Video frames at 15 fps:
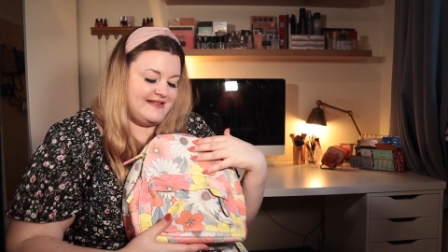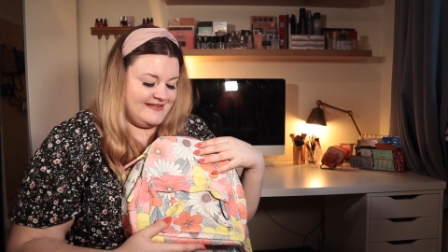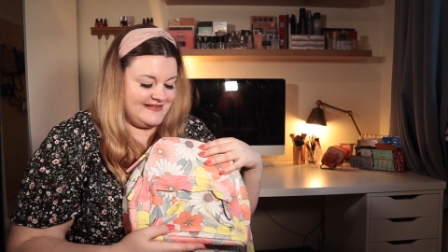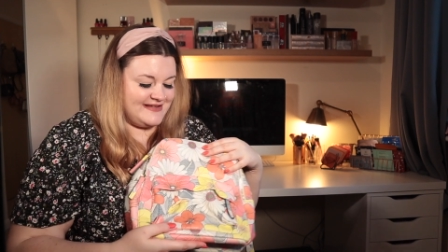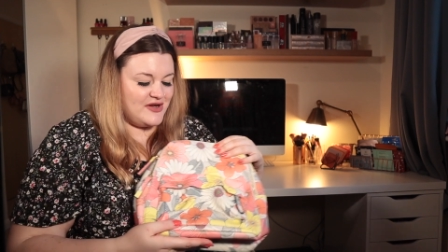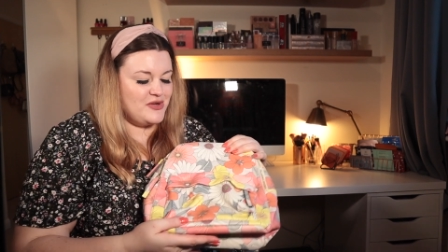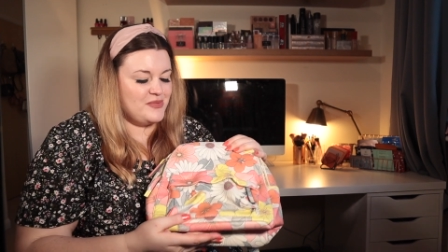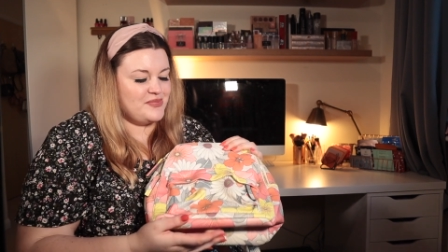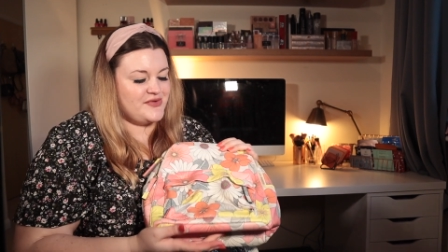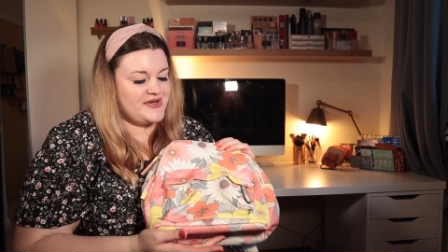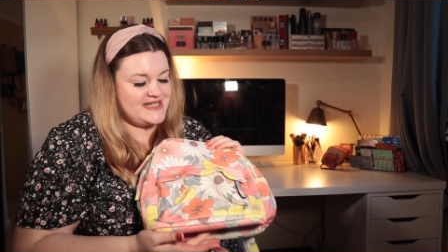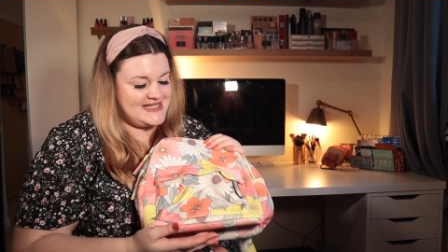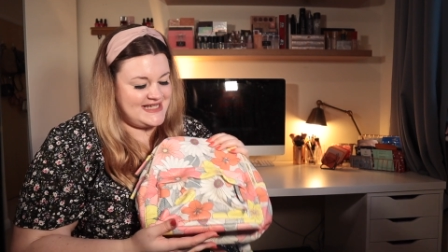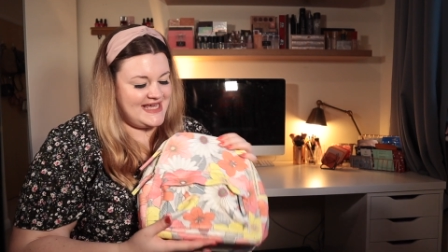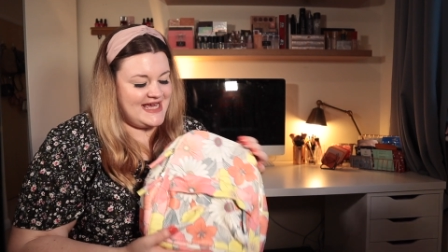it's so
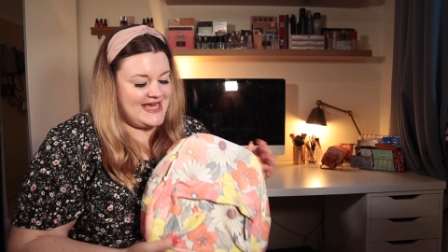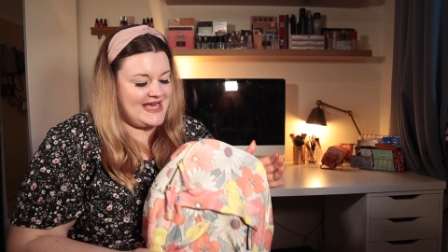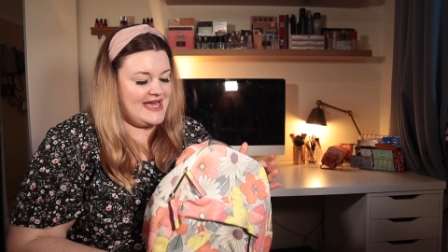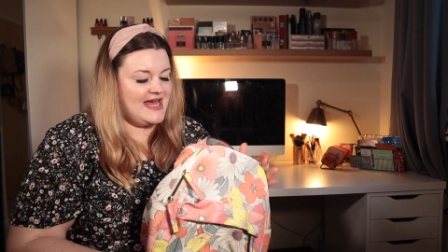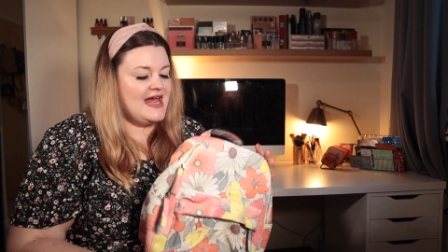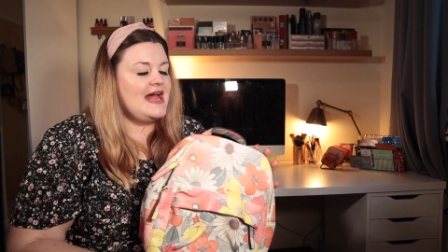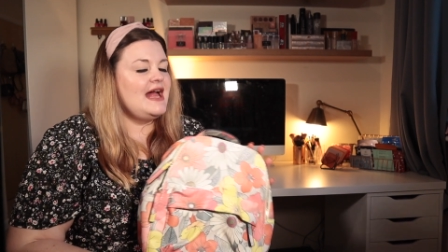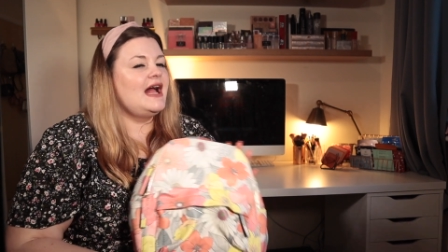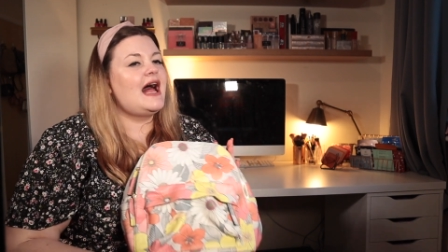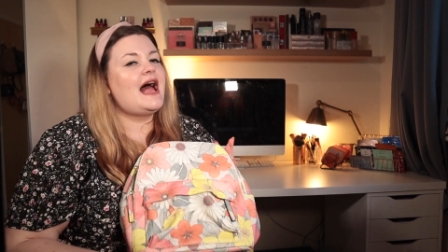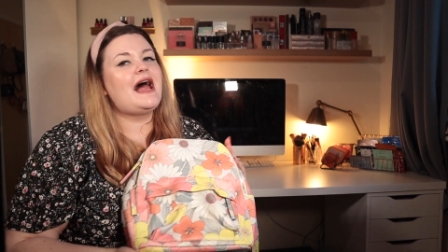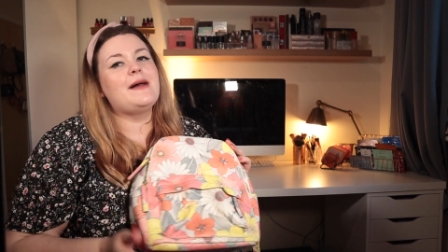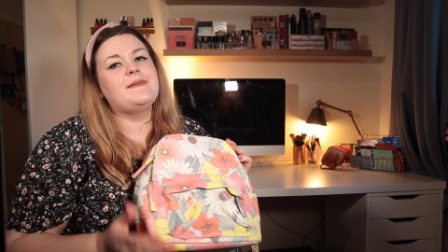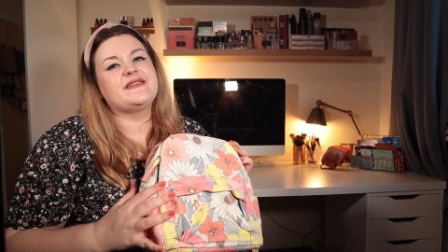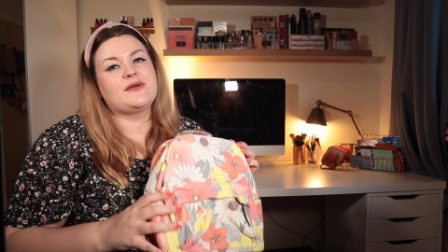pretty
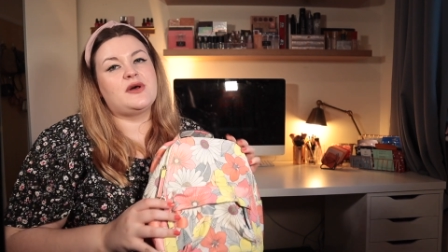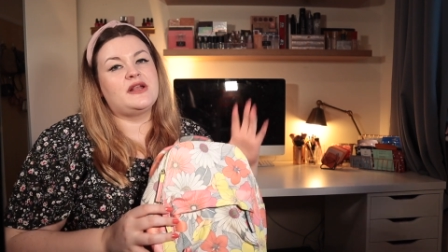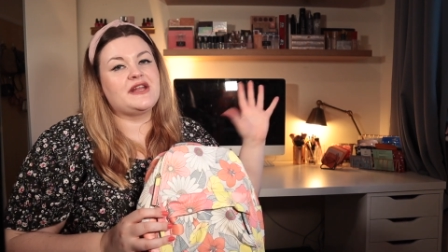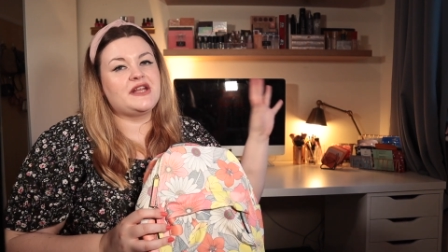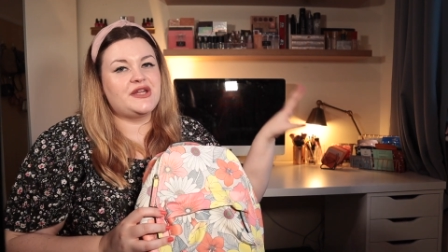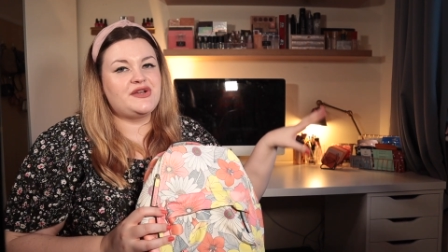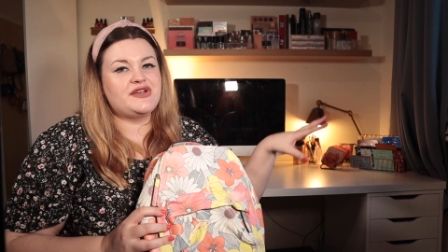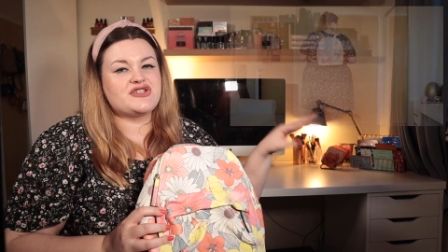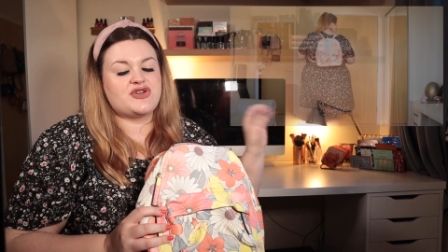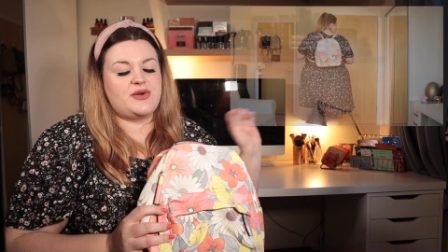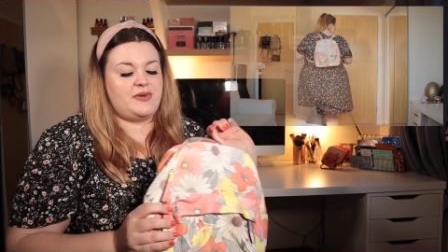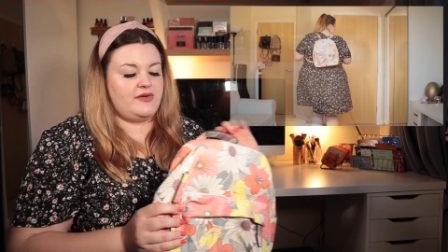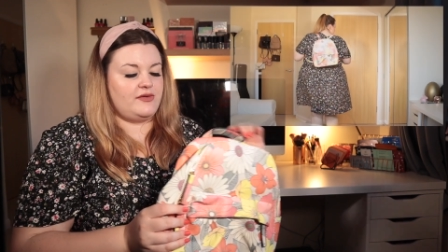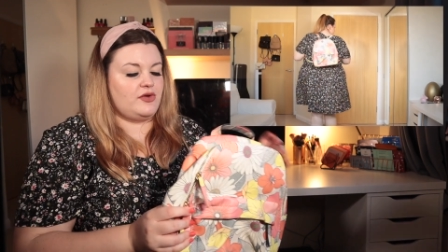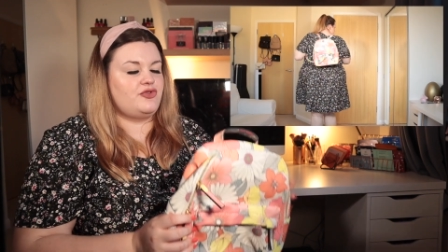um, so I'll include a
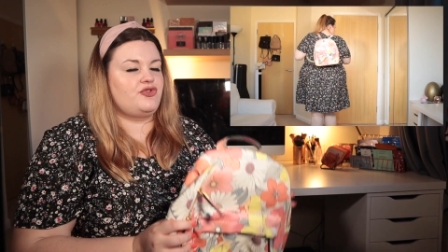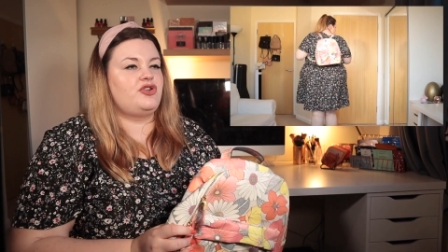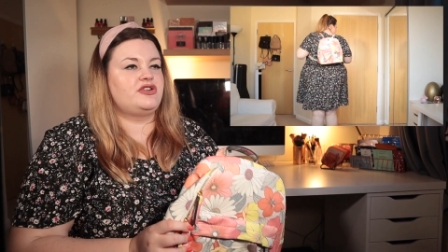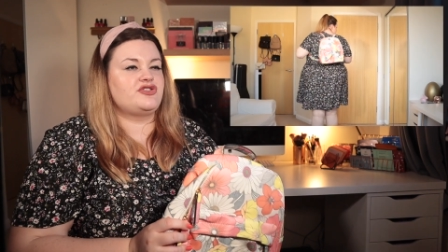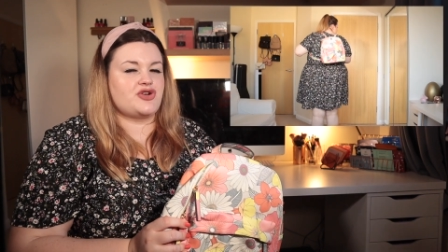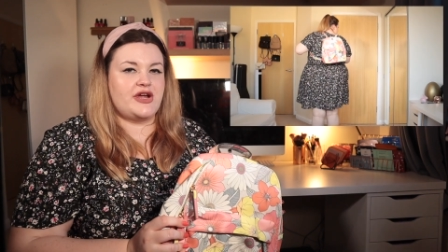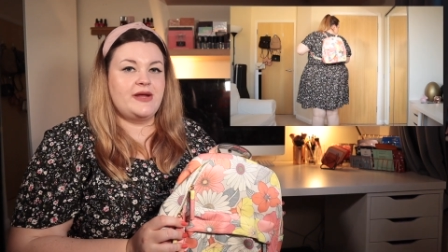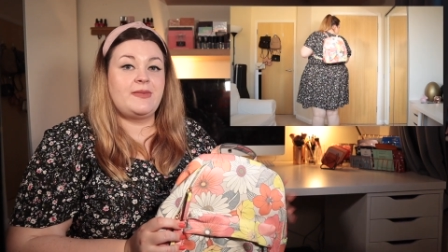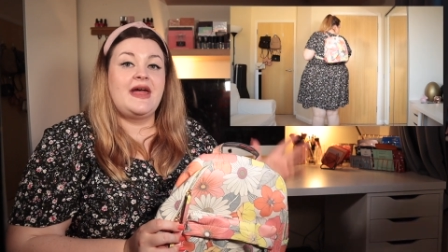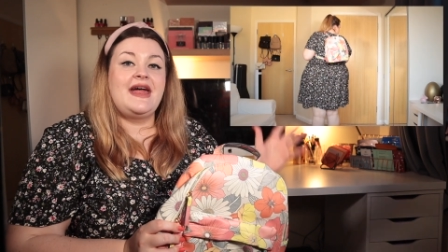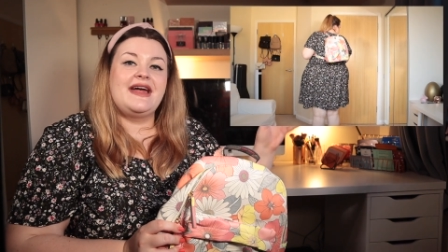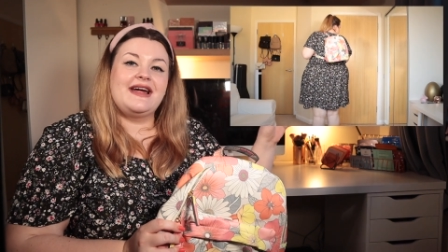trip, trip